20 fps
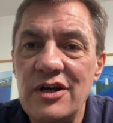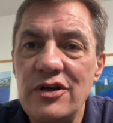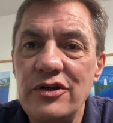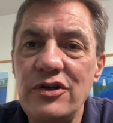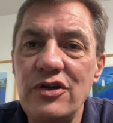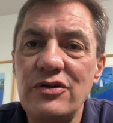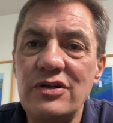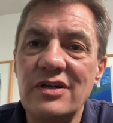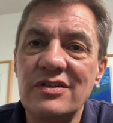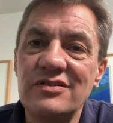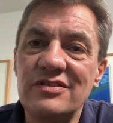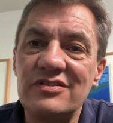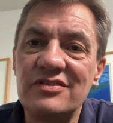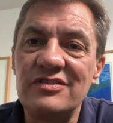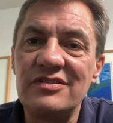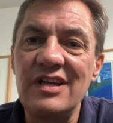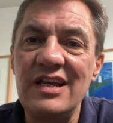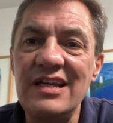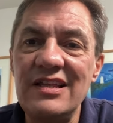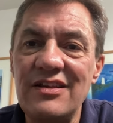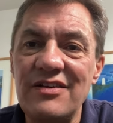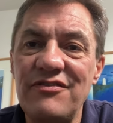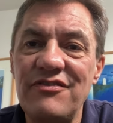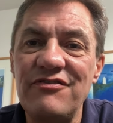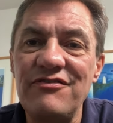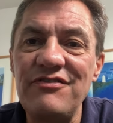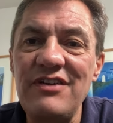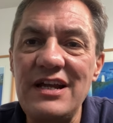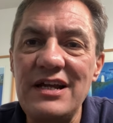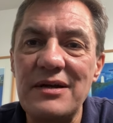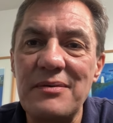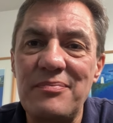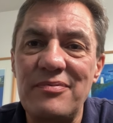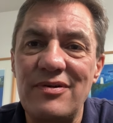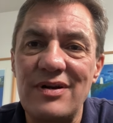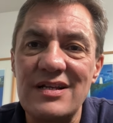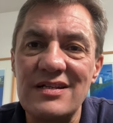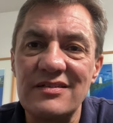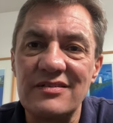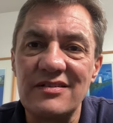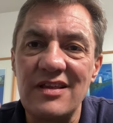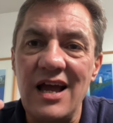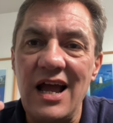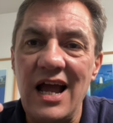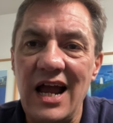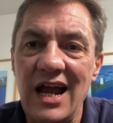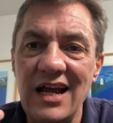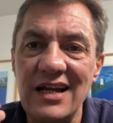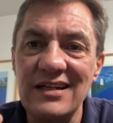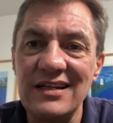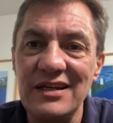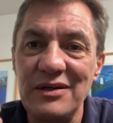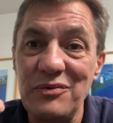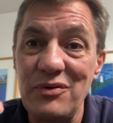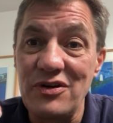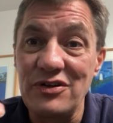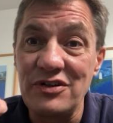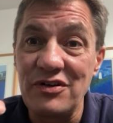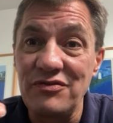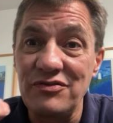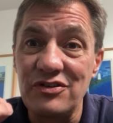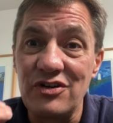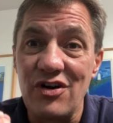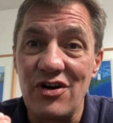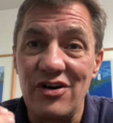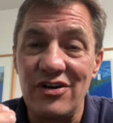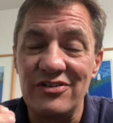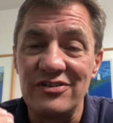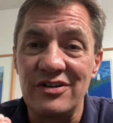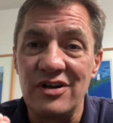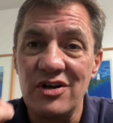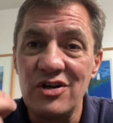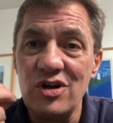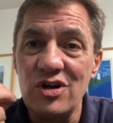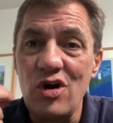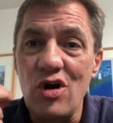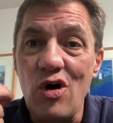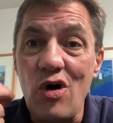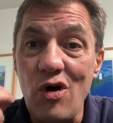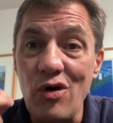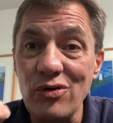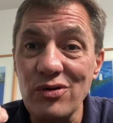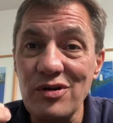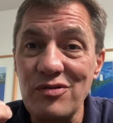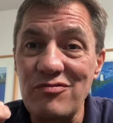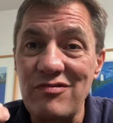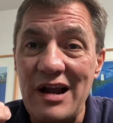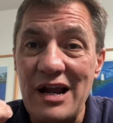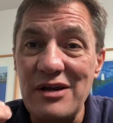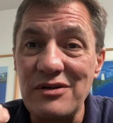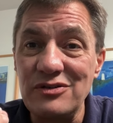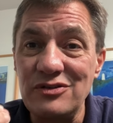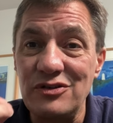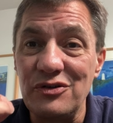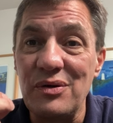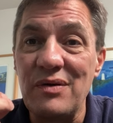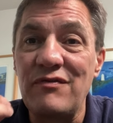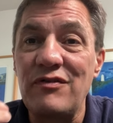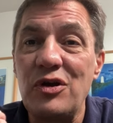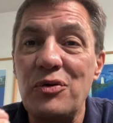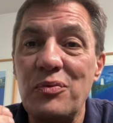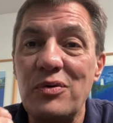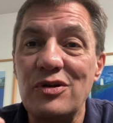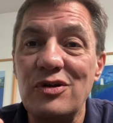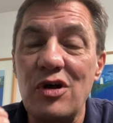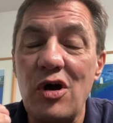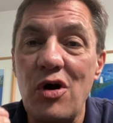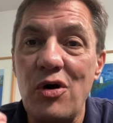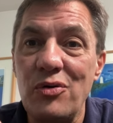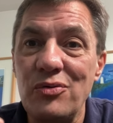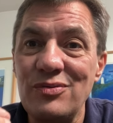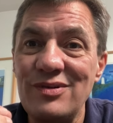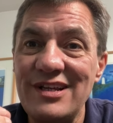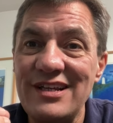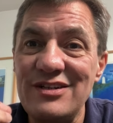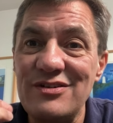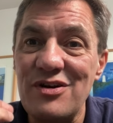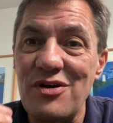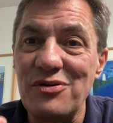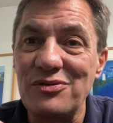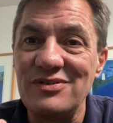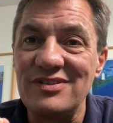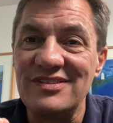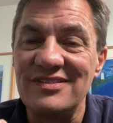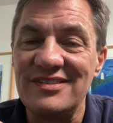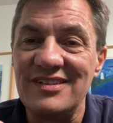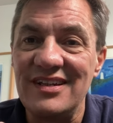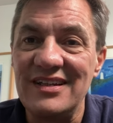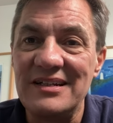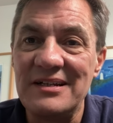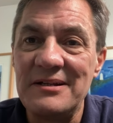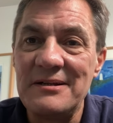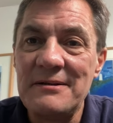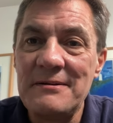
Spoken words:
You can see the fingerprints, the handiwork of God all around you if you will only notice it.